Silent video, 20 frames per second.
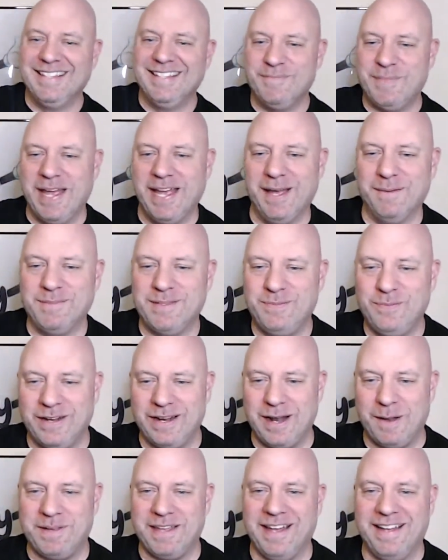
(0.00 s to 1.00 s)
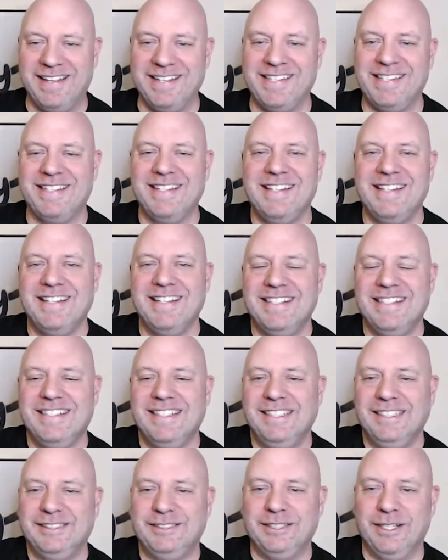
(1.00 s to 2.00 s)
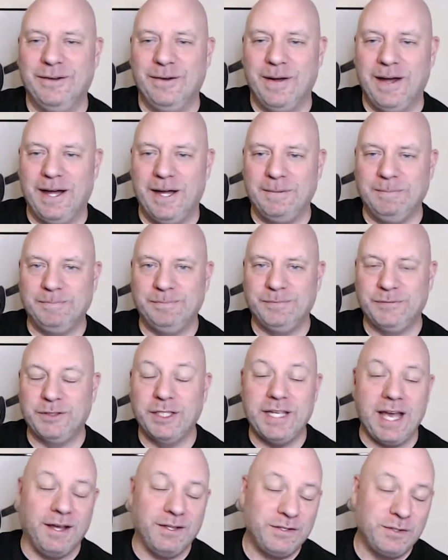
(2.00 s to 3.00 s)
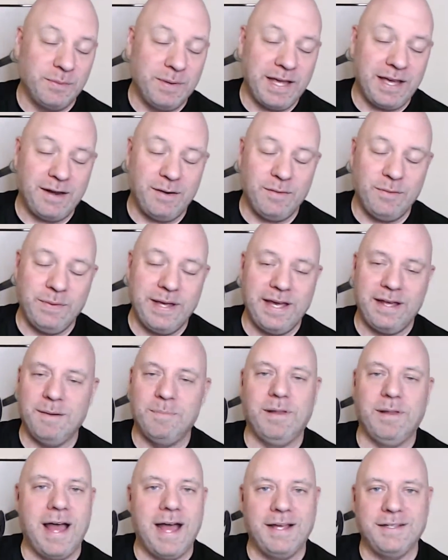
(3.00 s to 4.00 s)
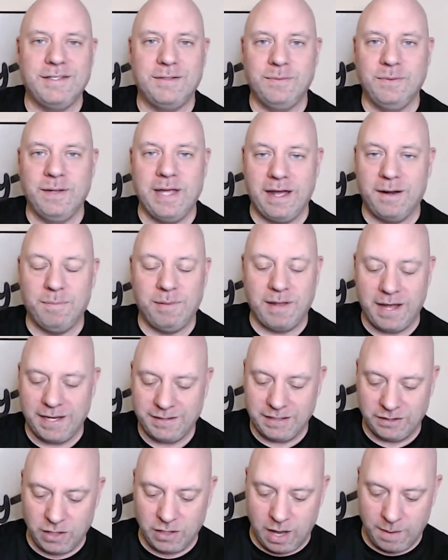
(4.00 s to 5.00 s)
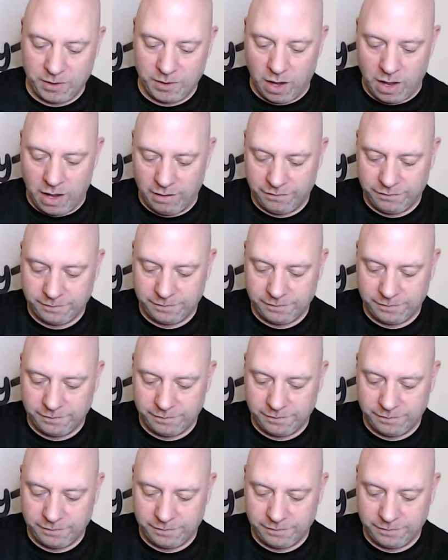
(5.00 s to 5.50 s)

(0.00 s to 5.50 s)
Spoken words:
Pam's, what up, cuz? So we had a blast. We had a blast at Top Golf.